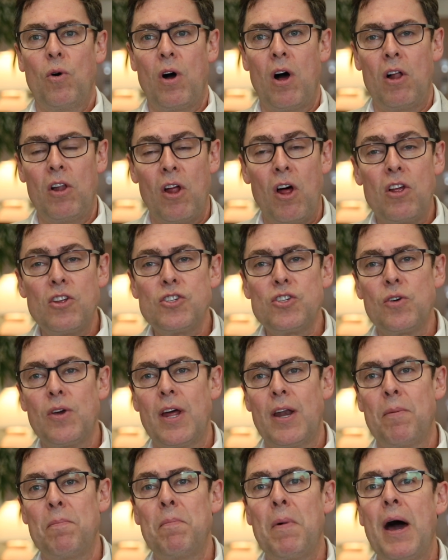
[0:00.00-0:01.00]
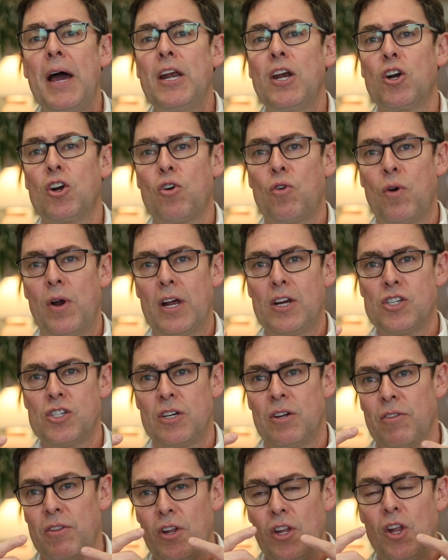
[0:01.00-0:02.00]
I'll also get a minor
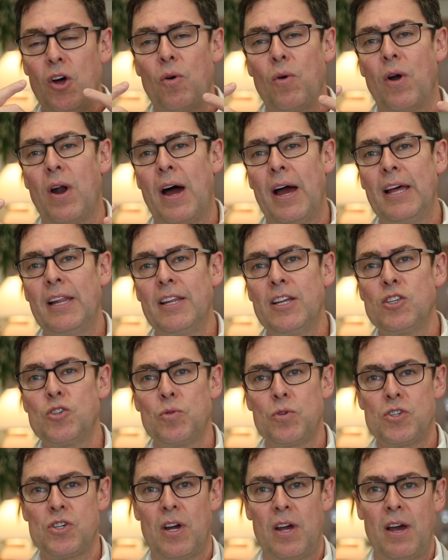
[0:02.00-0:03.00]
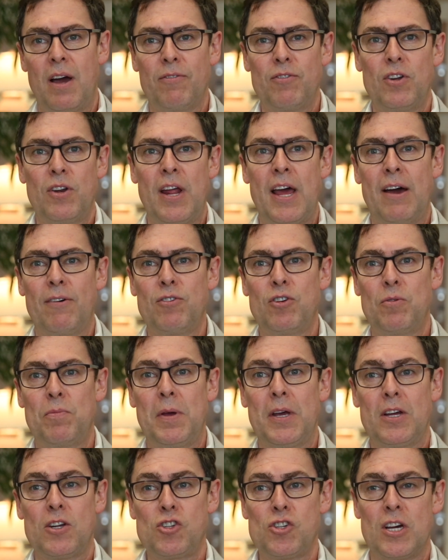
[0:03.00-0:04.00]
correction of the lower eyelids, which I often have to
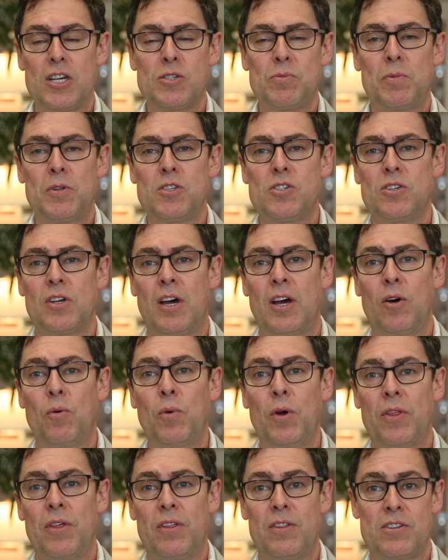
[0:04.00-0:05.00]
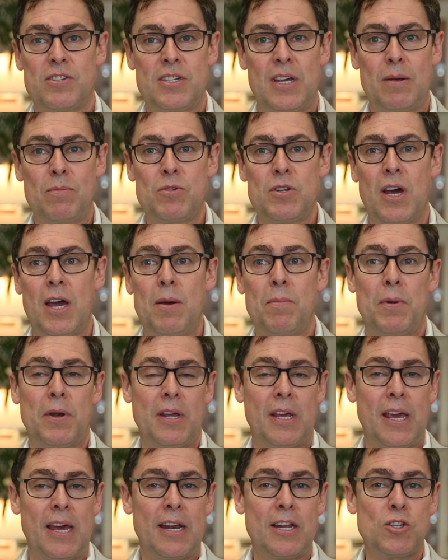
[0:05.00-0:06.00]
make adjustments with at the same time. But
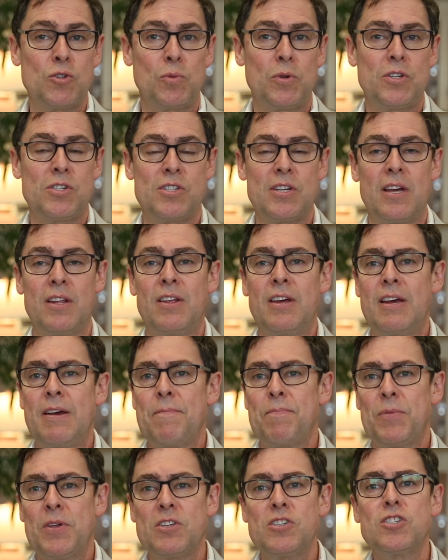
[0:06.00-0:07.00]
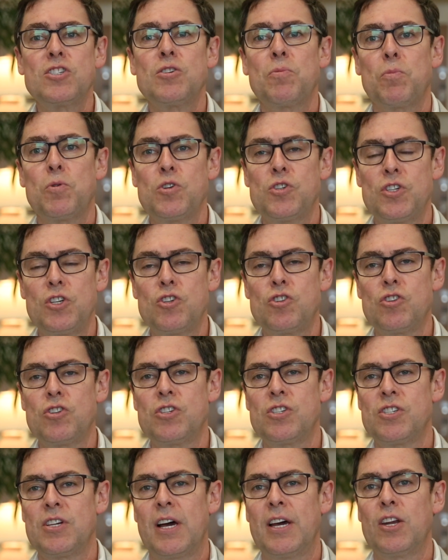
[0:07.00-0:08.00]
again, as we said, this is a procedure
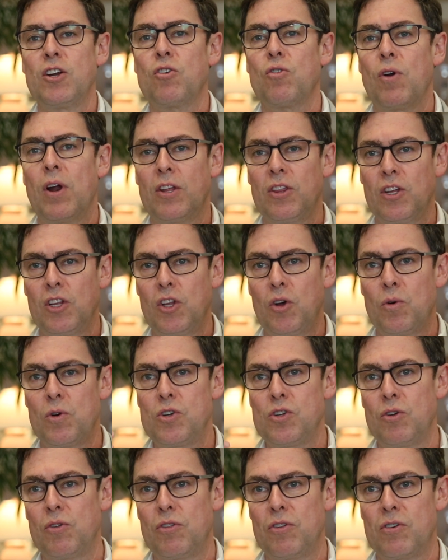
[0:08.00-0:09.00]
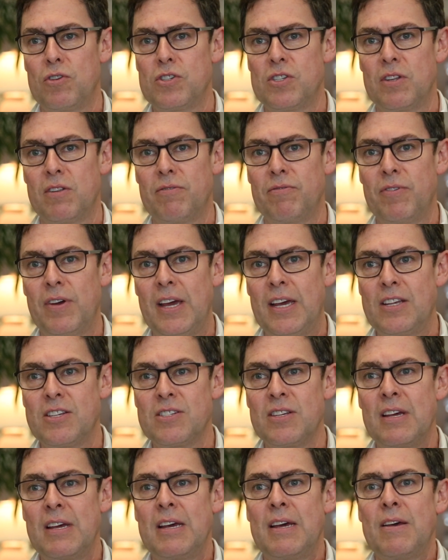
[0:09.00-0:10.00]
designed to correct the lower two-thirds of the
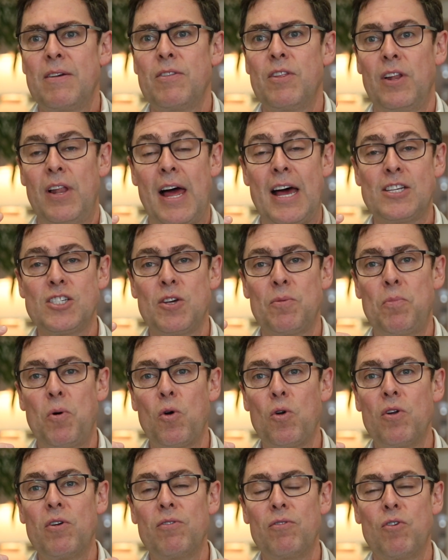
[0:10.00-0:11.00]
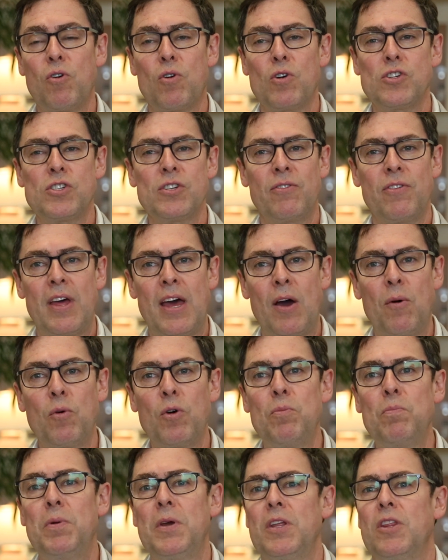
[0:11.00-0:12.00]
face. The last component, of course, of that
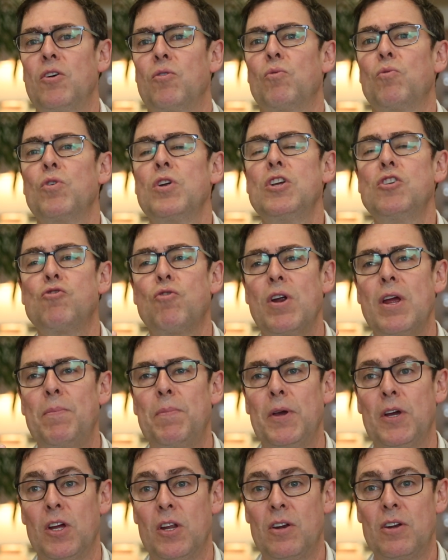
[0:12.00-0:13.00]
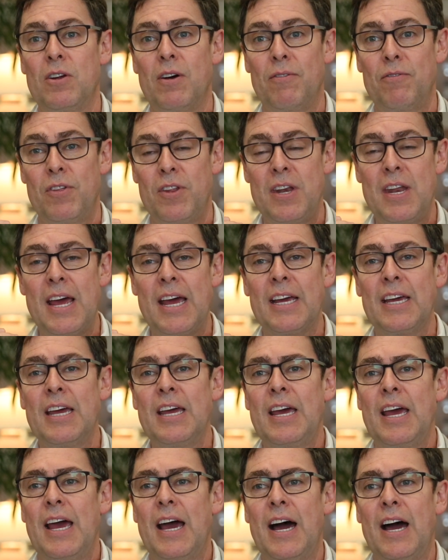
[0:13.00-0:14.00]
would be the redraping of the neck
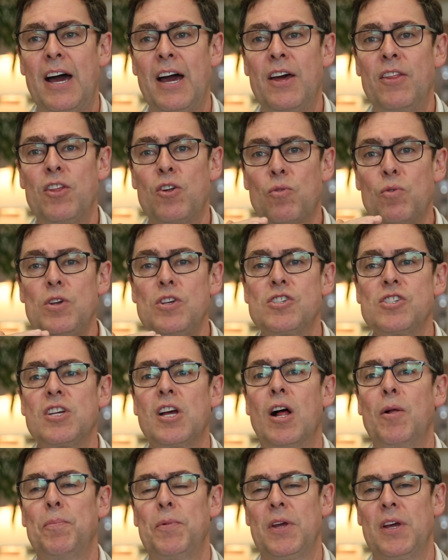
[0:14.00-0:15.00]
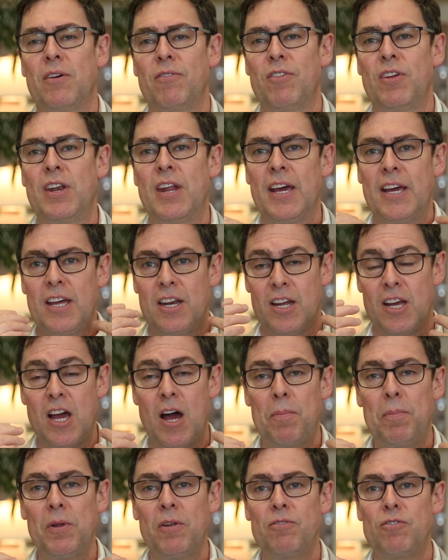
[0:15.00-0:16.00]
and the resculpting of the neck in a
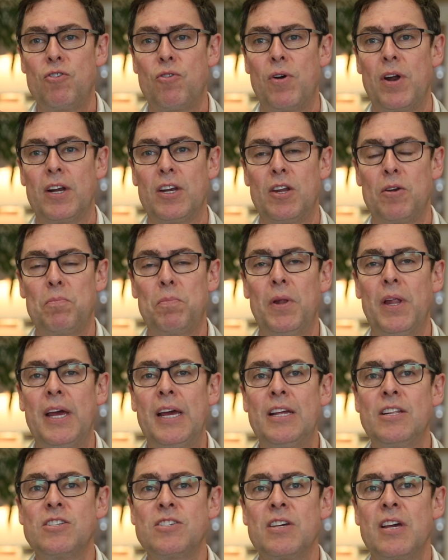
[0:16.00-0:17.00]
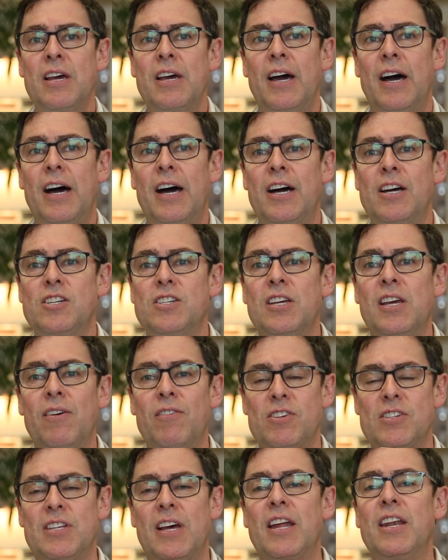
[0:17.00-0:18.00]
couple of directed planes to
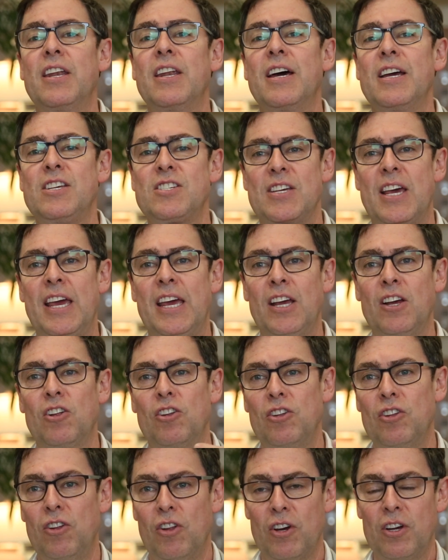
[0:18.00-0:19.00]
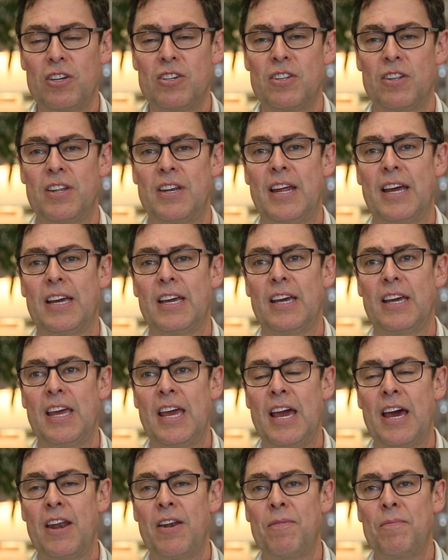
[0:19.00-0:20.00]
give us that nice angled look to the neck
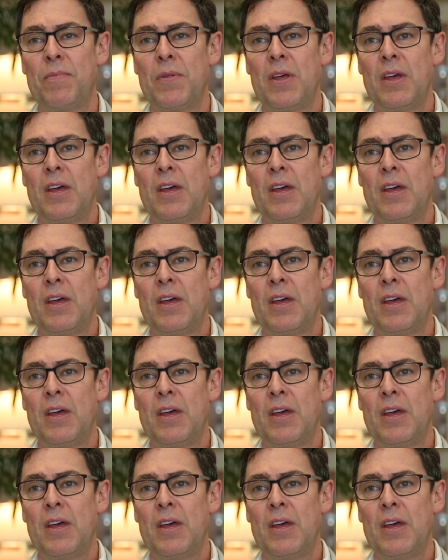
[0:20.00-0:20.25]
again.